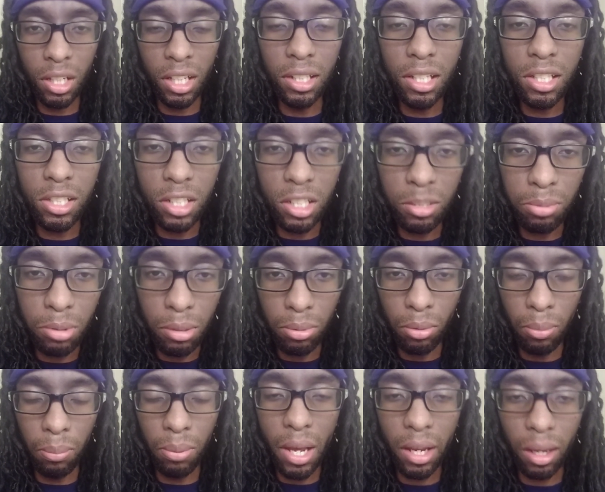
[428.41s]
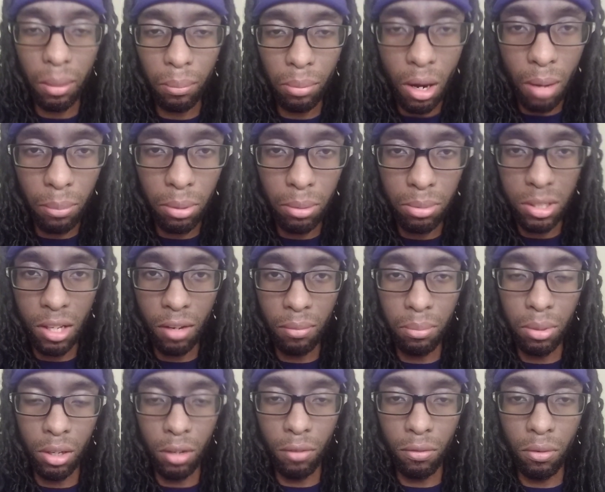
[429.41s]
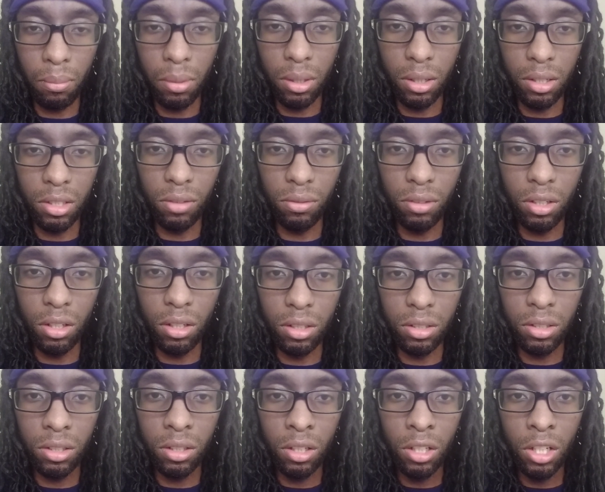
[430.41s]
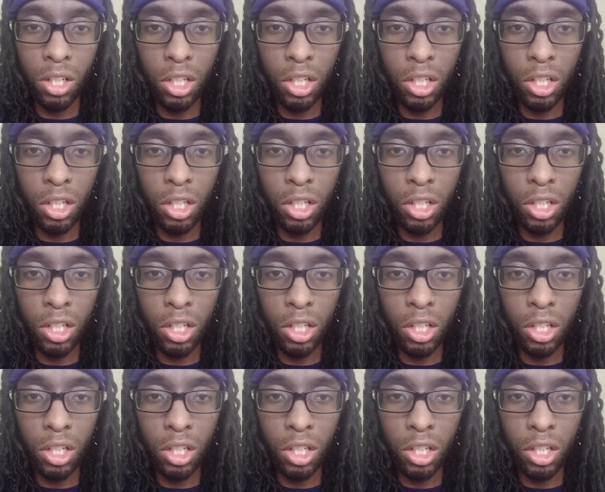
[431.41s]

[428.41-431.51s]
Indigenous people, black and brown peoples have been here for millions of years.